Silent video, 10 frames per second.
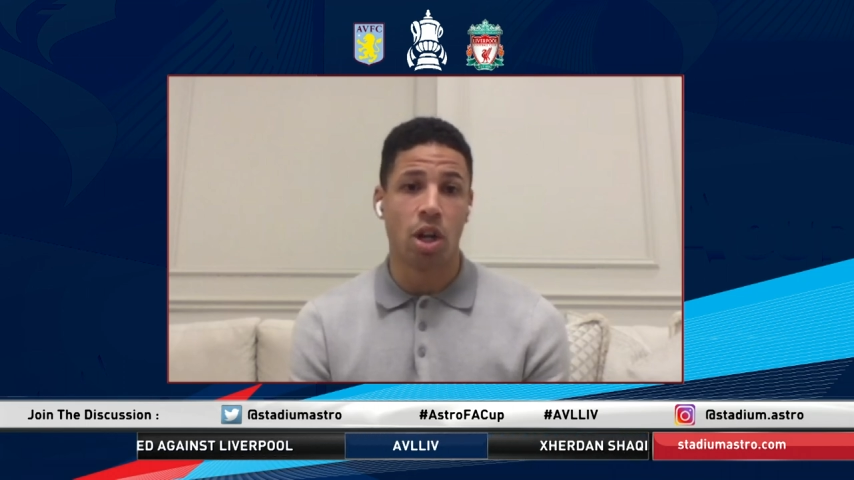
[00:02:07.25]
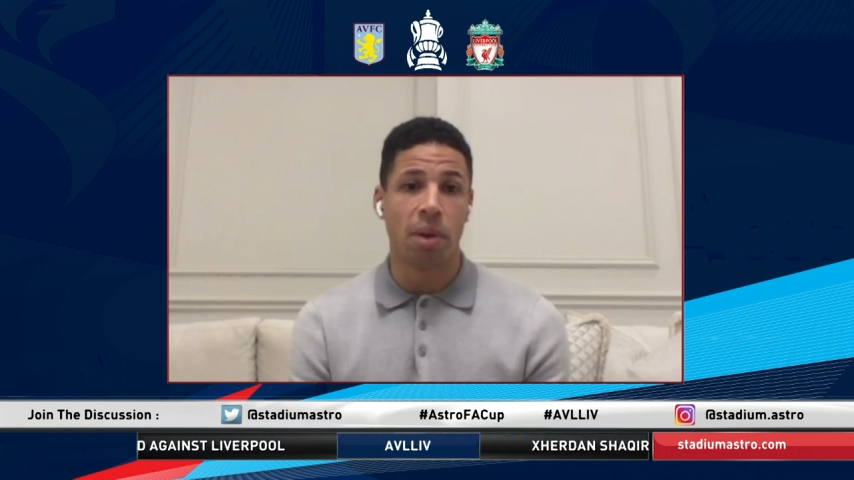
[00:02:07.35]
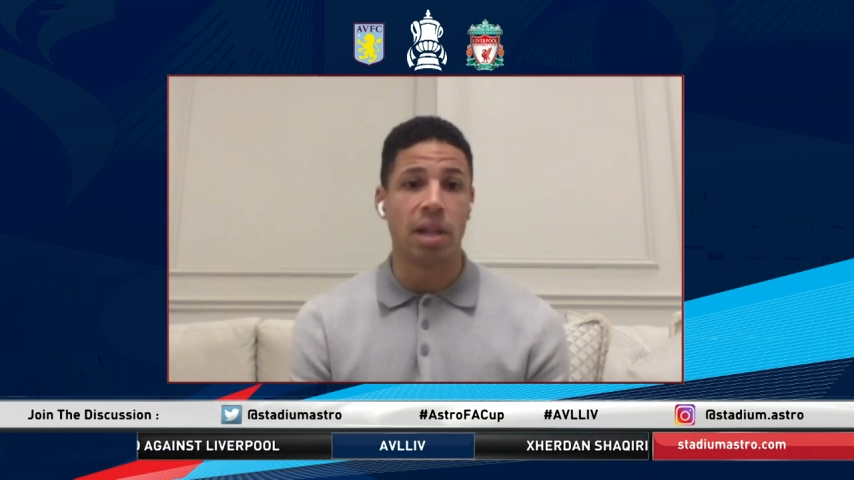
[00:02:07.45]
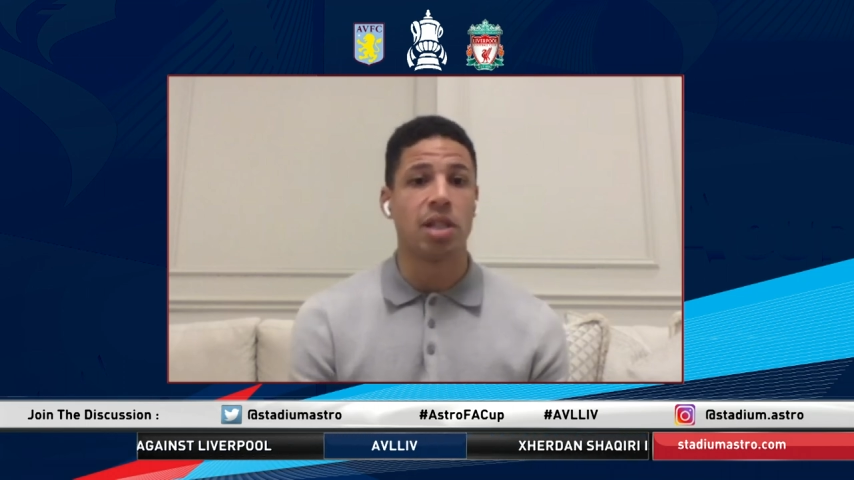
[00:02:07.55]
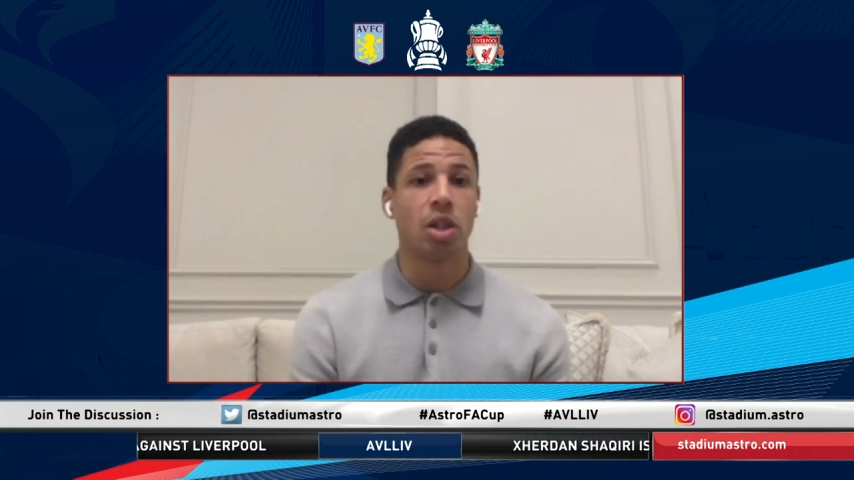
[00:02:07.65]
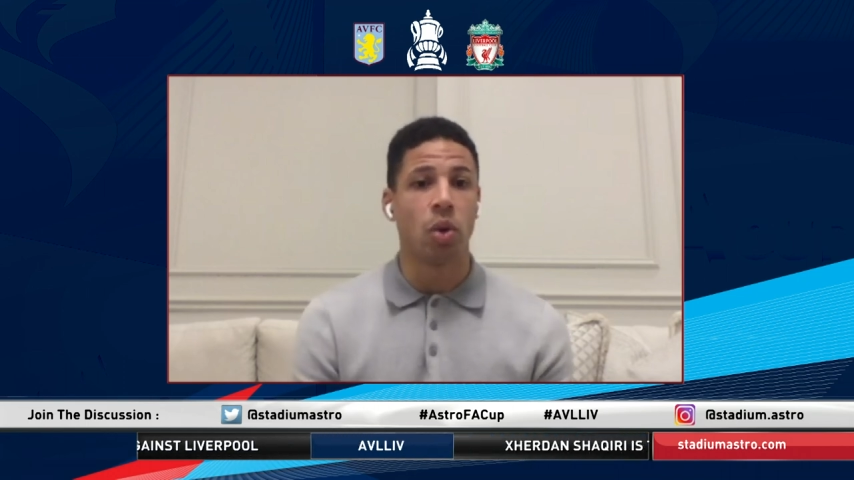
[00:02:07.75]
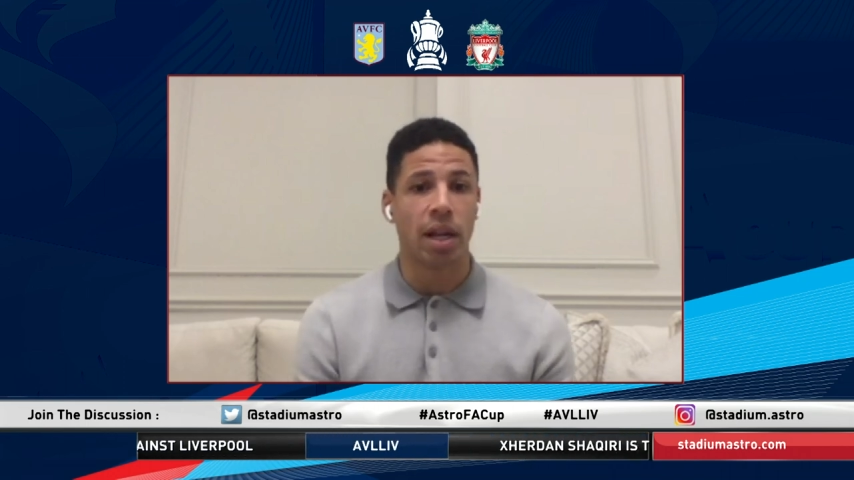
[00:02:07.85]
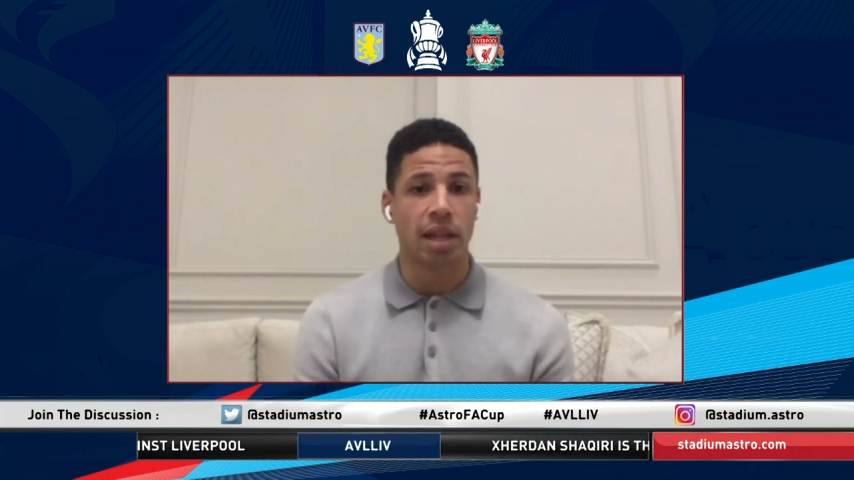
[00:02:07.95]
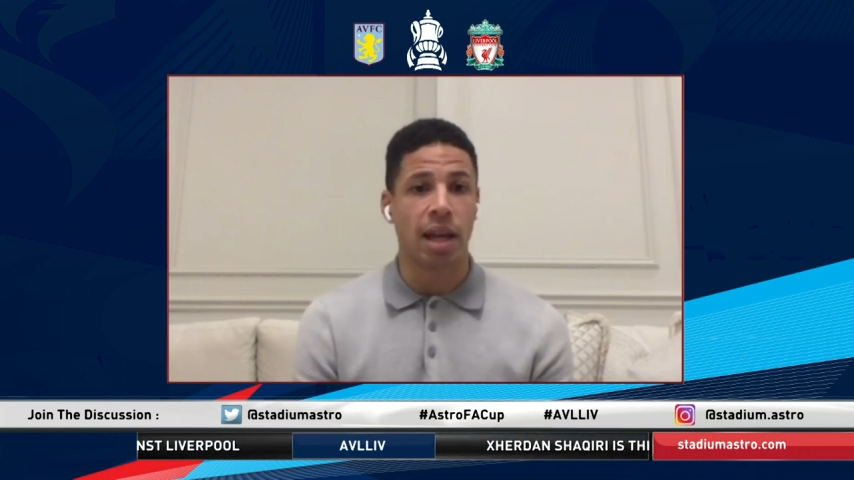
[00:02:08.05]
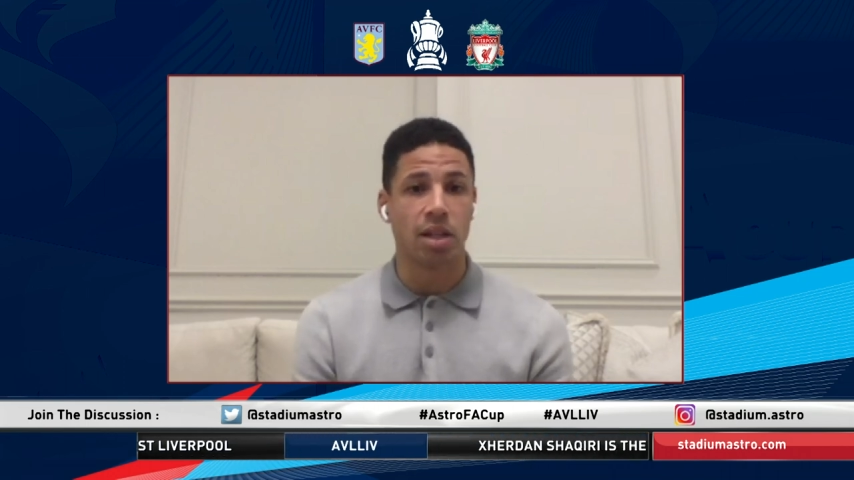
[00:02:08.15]
but he still
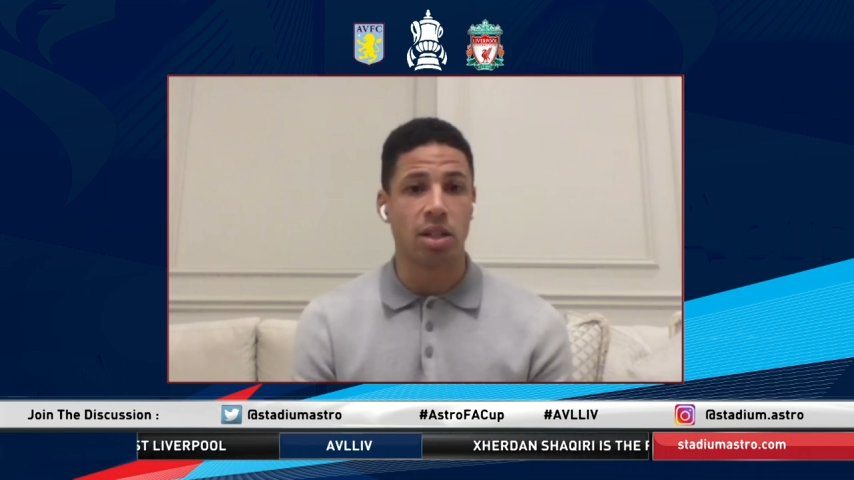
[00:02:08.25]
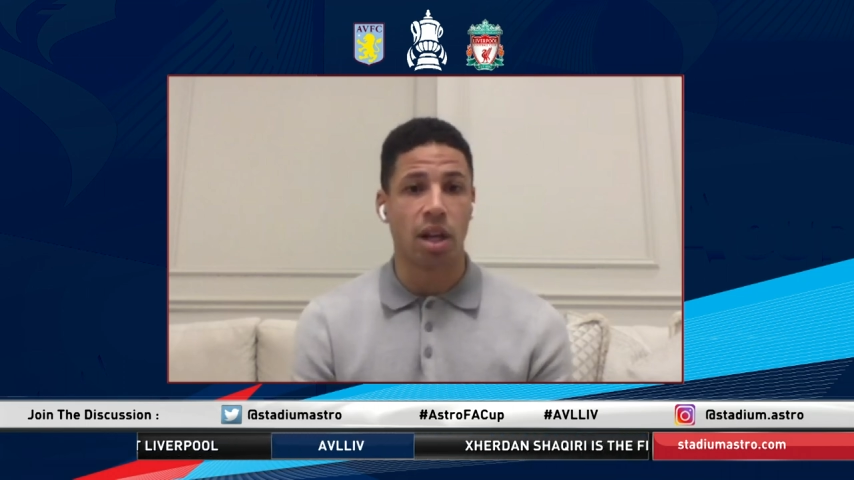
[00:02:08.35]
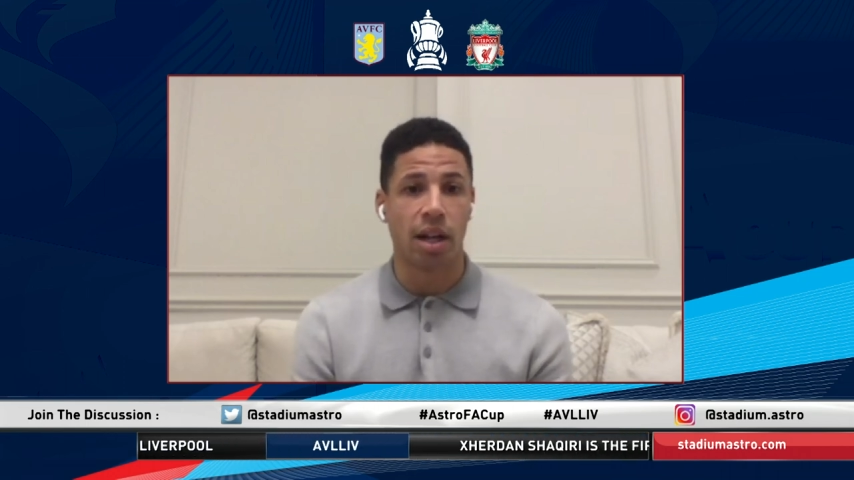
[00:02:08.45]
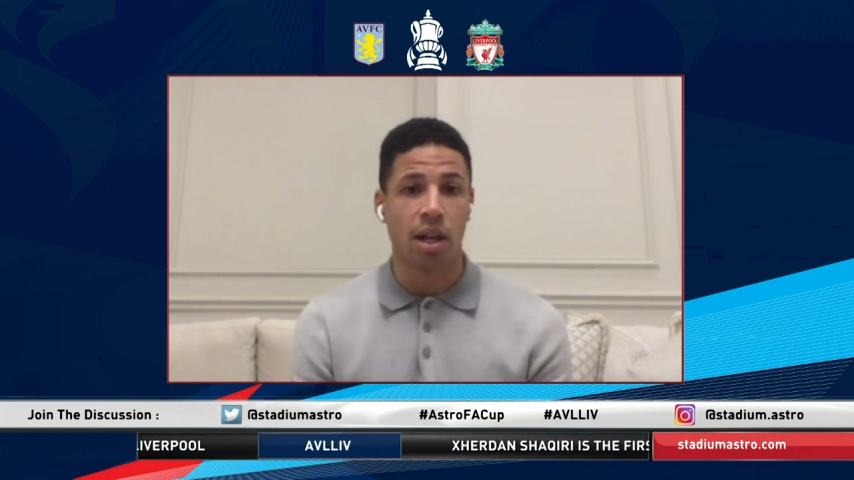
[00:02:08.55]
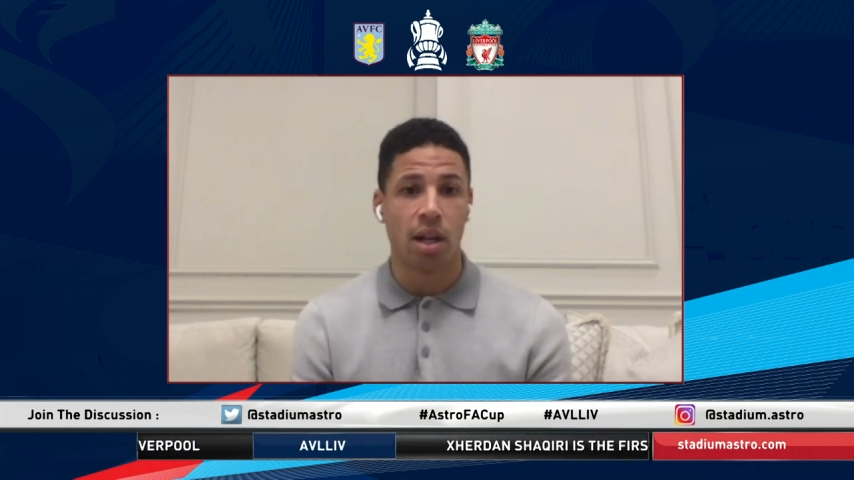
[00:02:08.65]
has that insight.